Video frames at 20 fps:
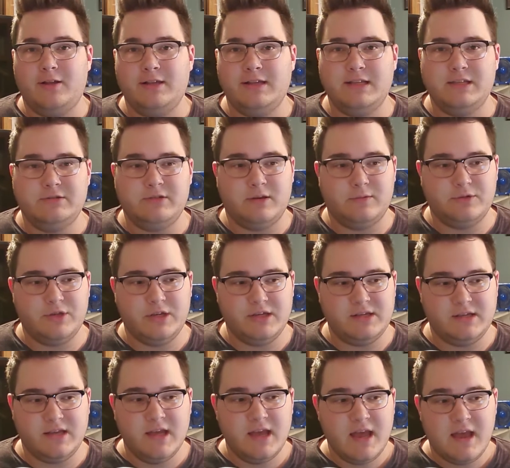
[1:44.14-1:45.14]
in this film.
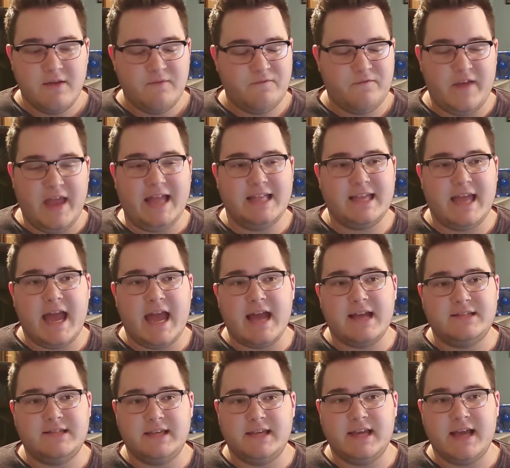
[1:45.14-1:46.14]
She's
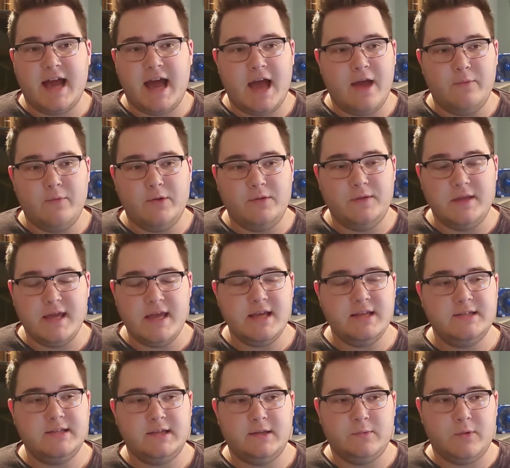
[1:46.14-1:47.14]
fantastic. I would
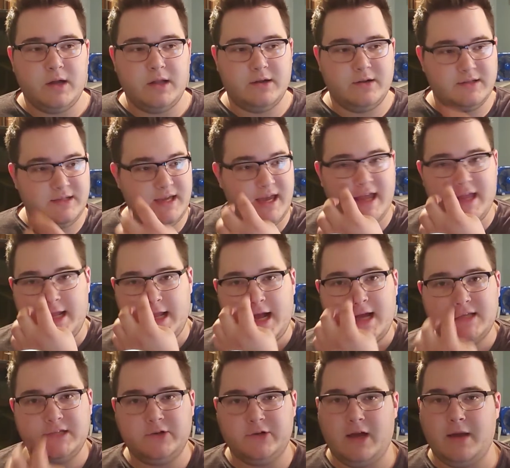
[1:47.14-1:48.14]
easily want her to get an
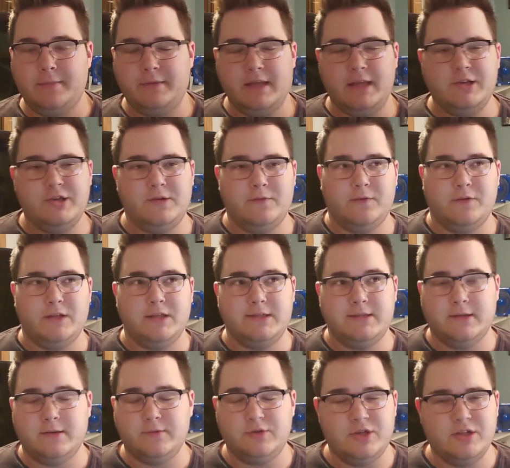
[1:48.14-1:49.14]
Oscar nomination for this
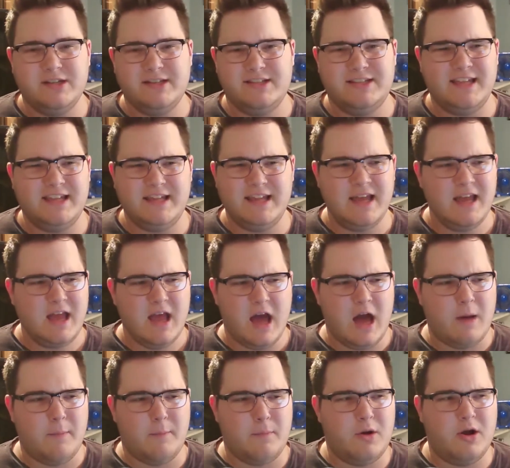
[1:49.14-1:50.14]
film. She just did
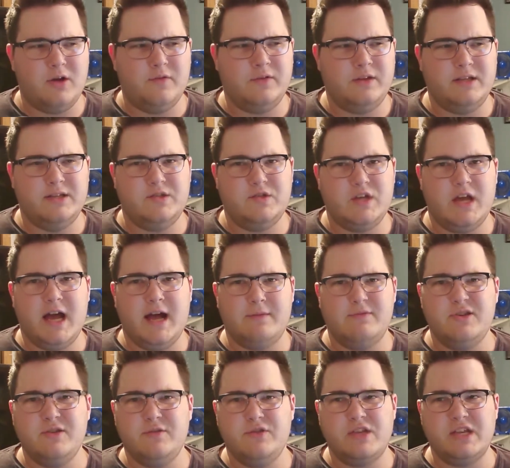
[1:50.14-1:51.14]
a marvelous job.
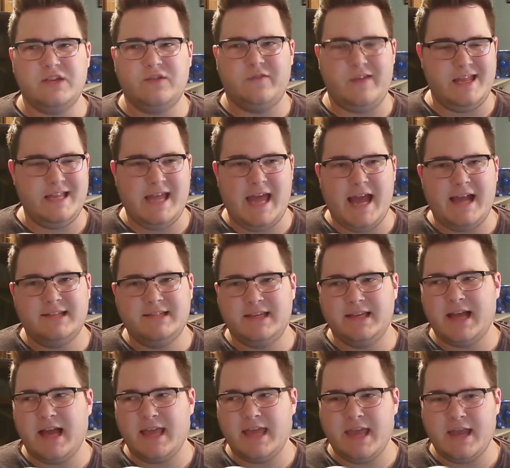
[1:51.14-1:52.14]
She was just
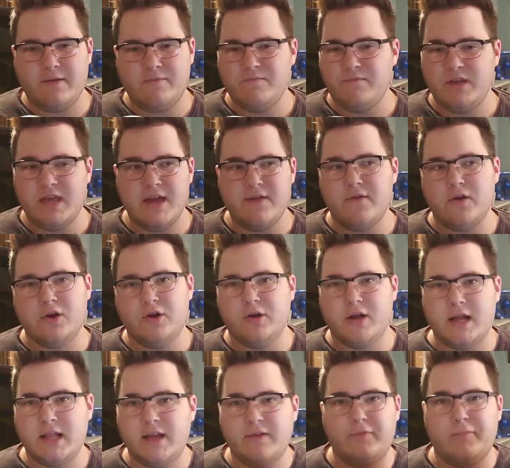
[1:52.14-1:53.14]
fantastic. I can't give her
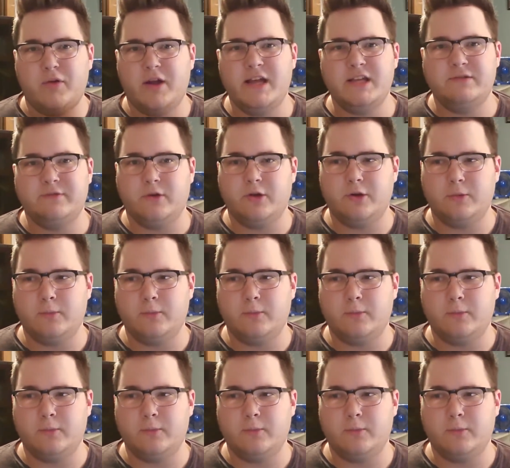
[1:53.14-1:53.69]
enough praise for her